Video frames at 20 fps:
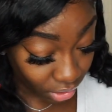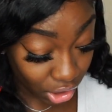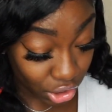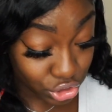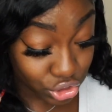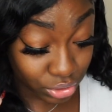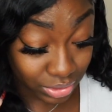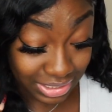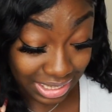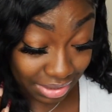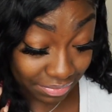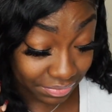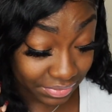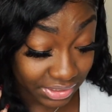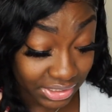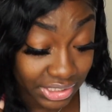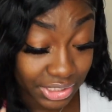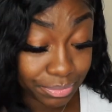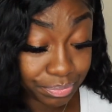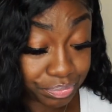So
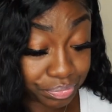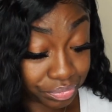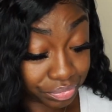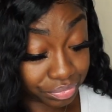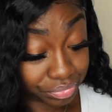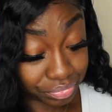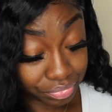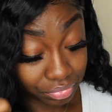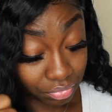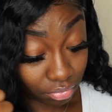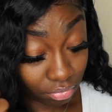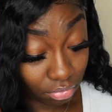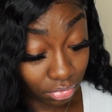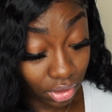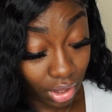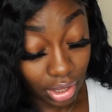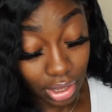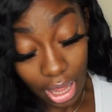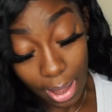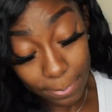definitely
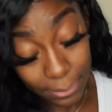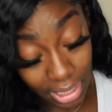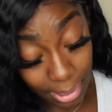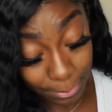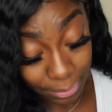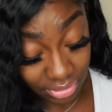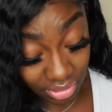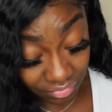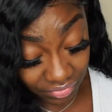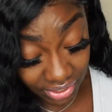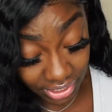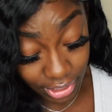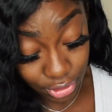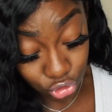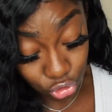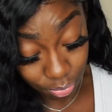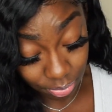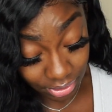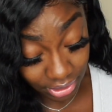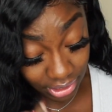coming up with a
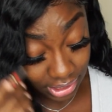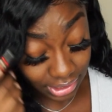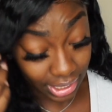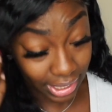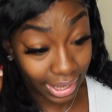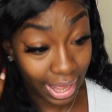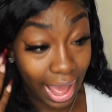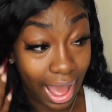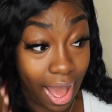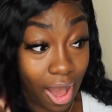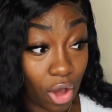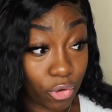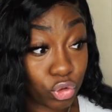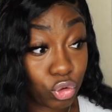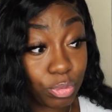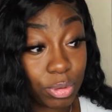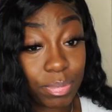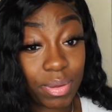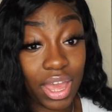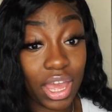financial plan, like how you'll
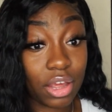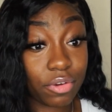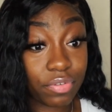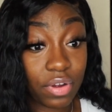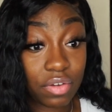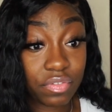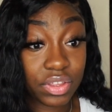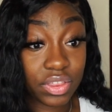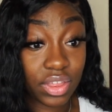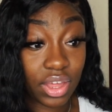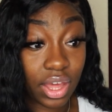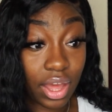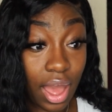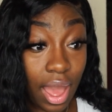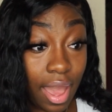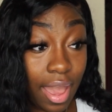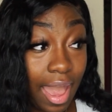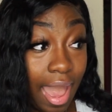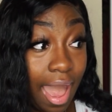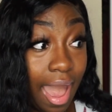be paying for everything.
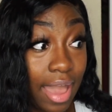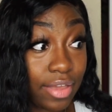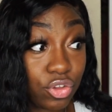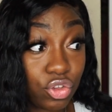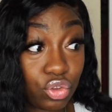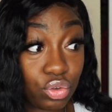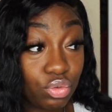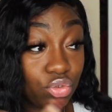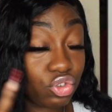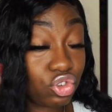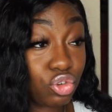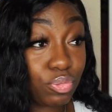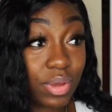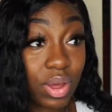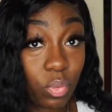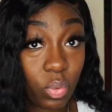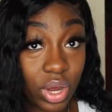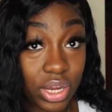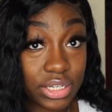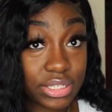You should be,
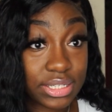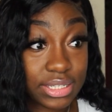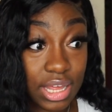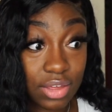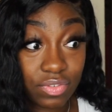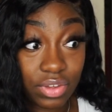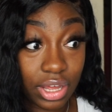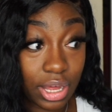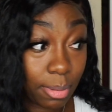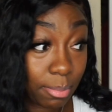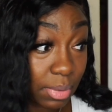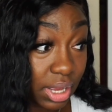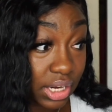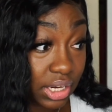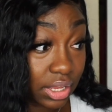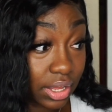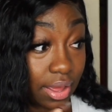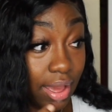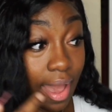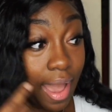one, saving up
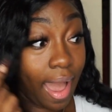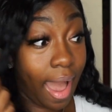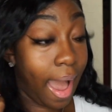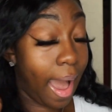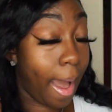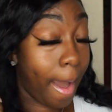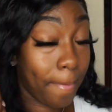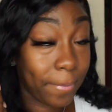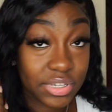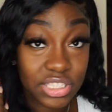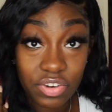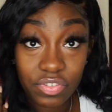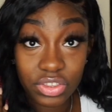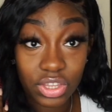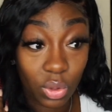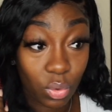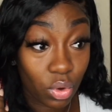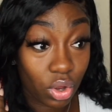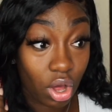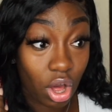money, how much
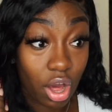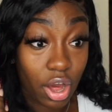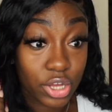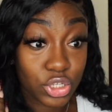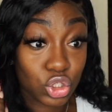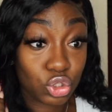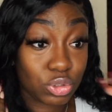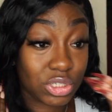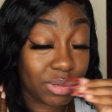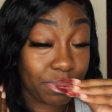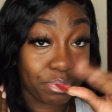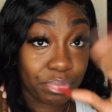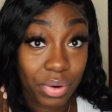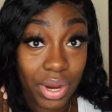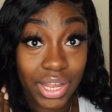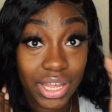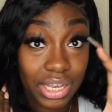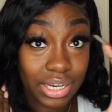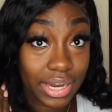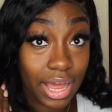everything will cost. You should be
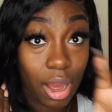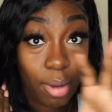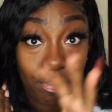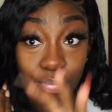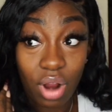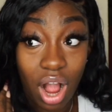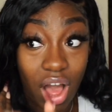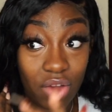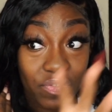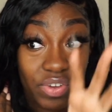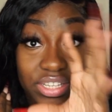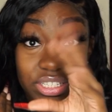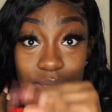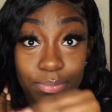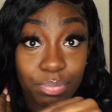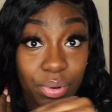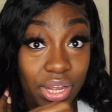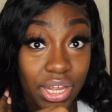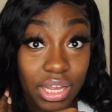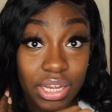breaking down profits and
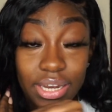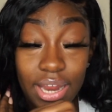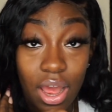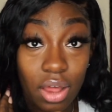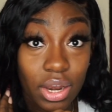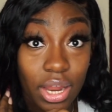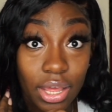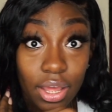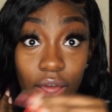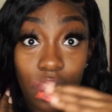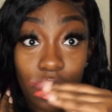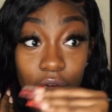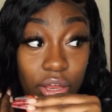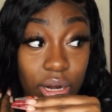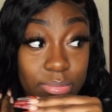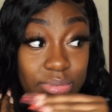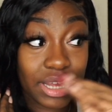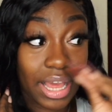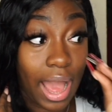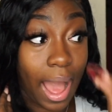breaking down, like, you
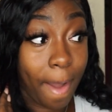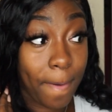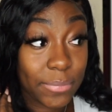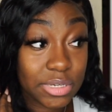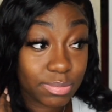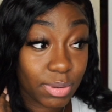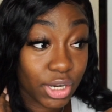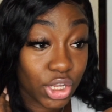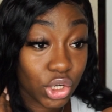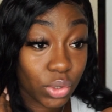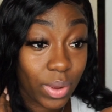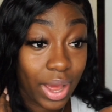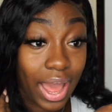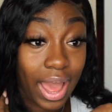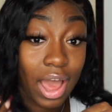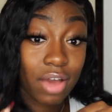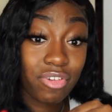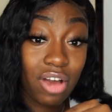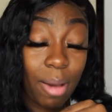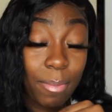know what I'm saying, how much money do I
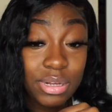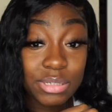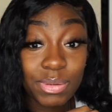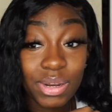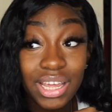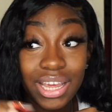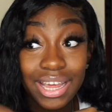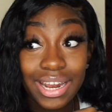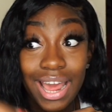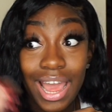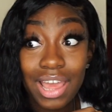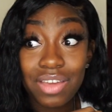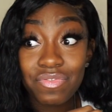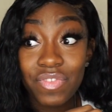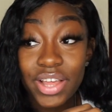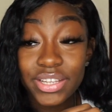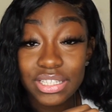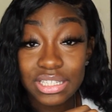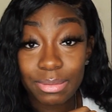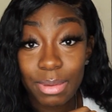have, how much money can I
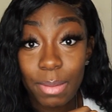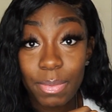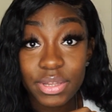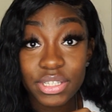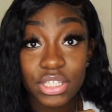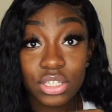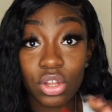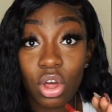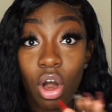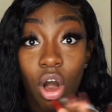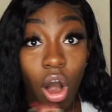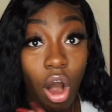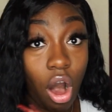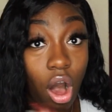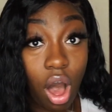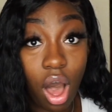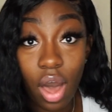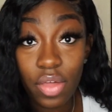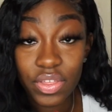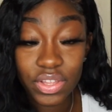invest into my business.
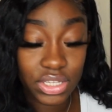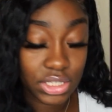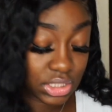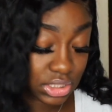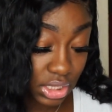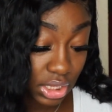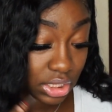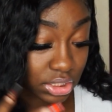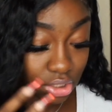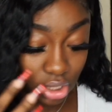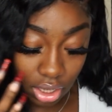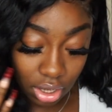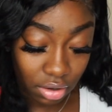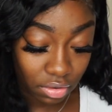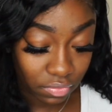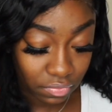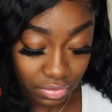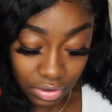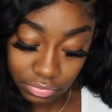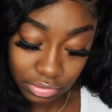All these things
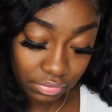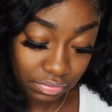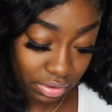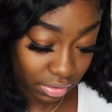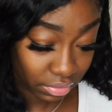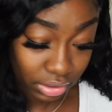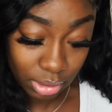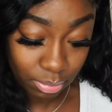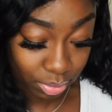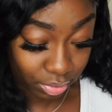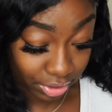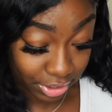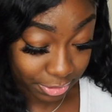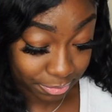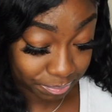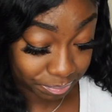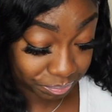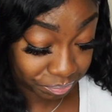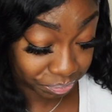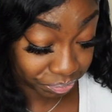are very, very
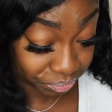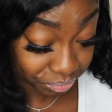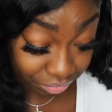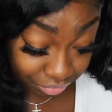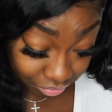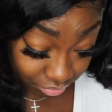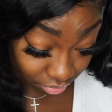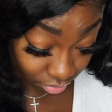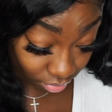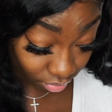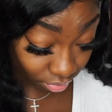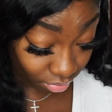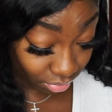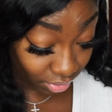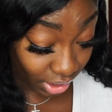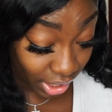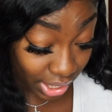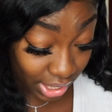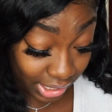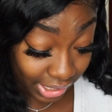important.
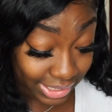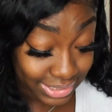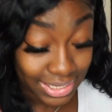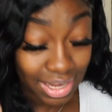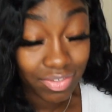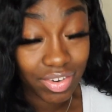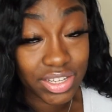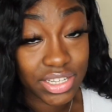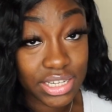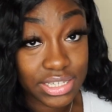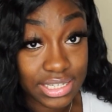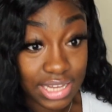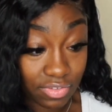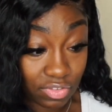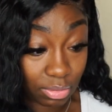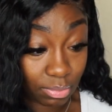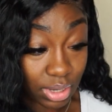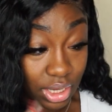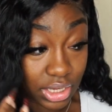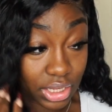And because everybody says
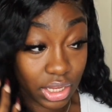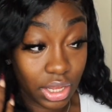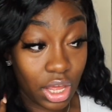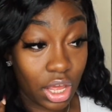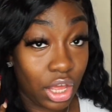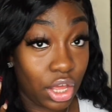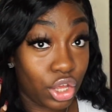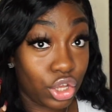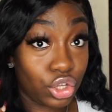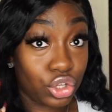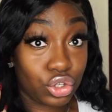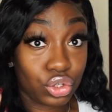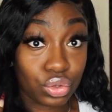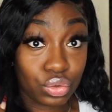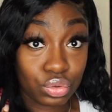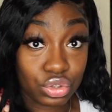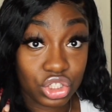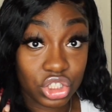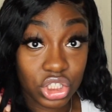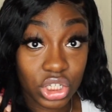saving money,
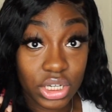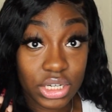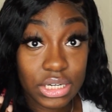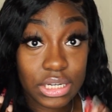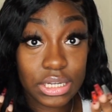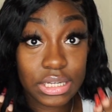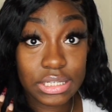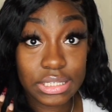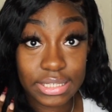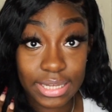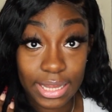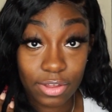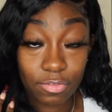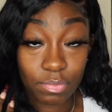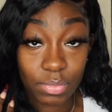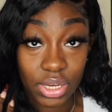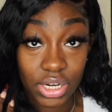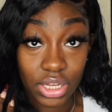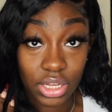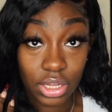you should save
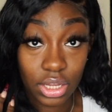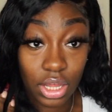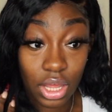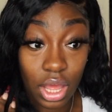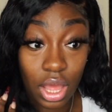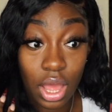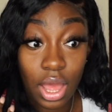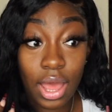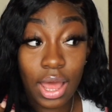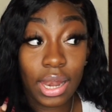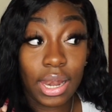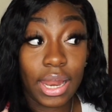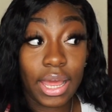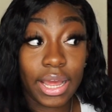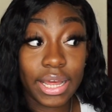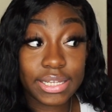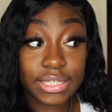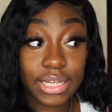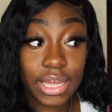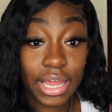money, like
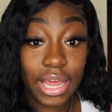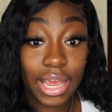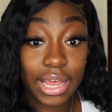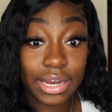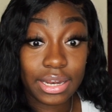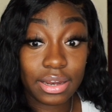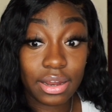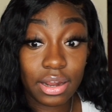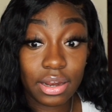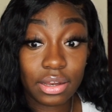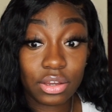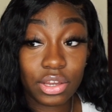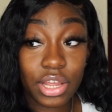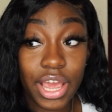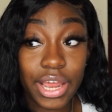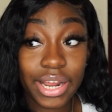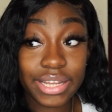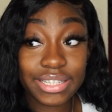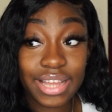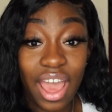I said, and it
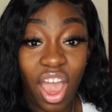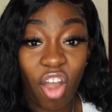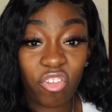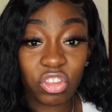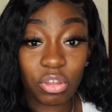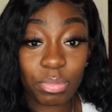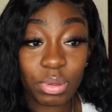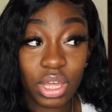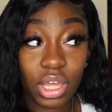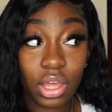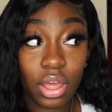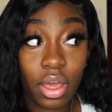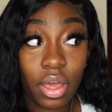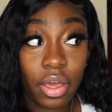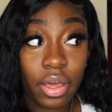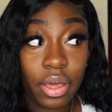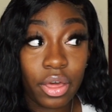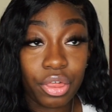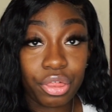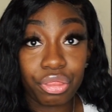doesn't have to be
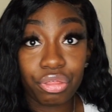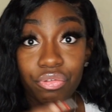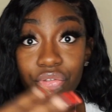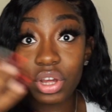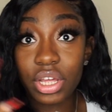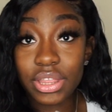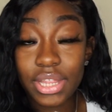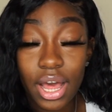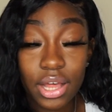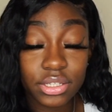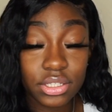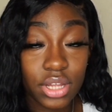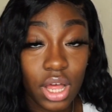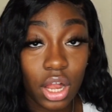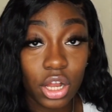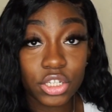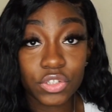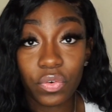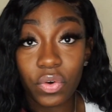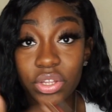
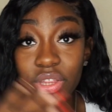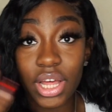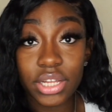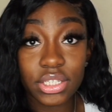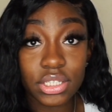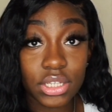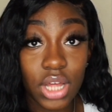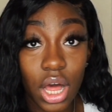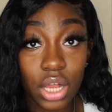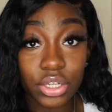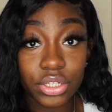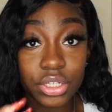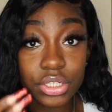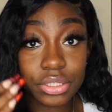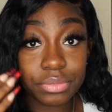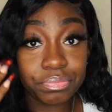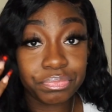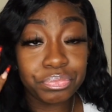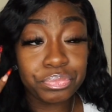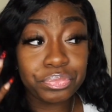$3,000,
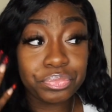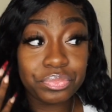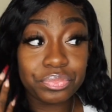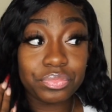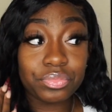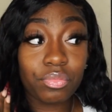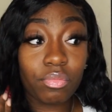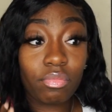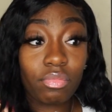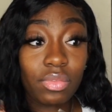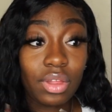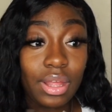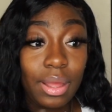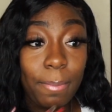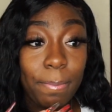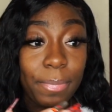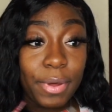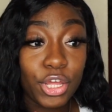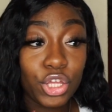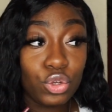
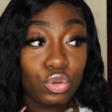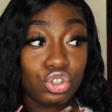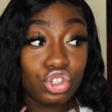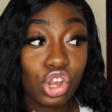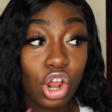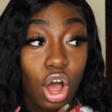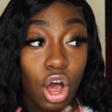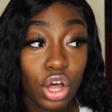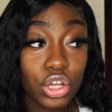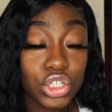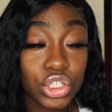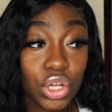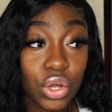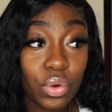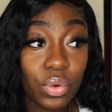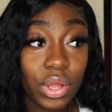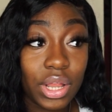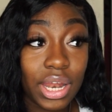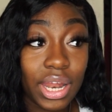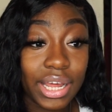$4,000, but you should
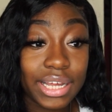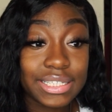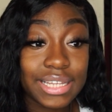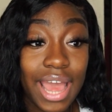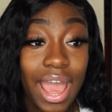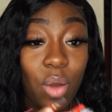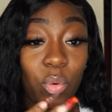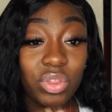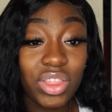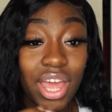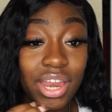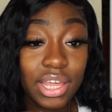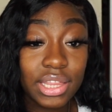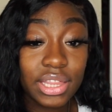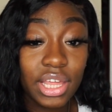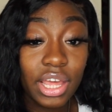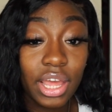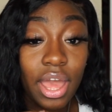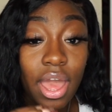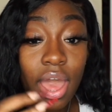also, like I said, with
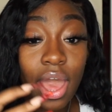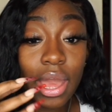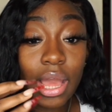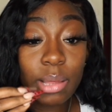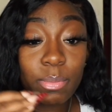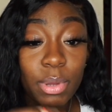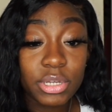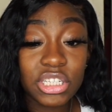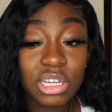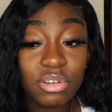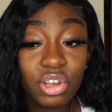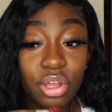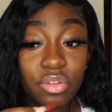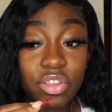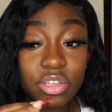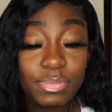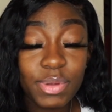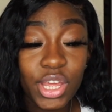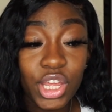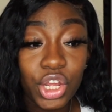anything, especially
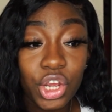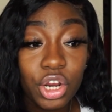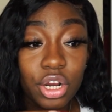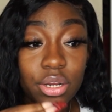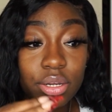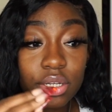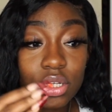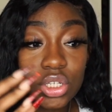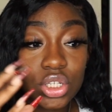this being your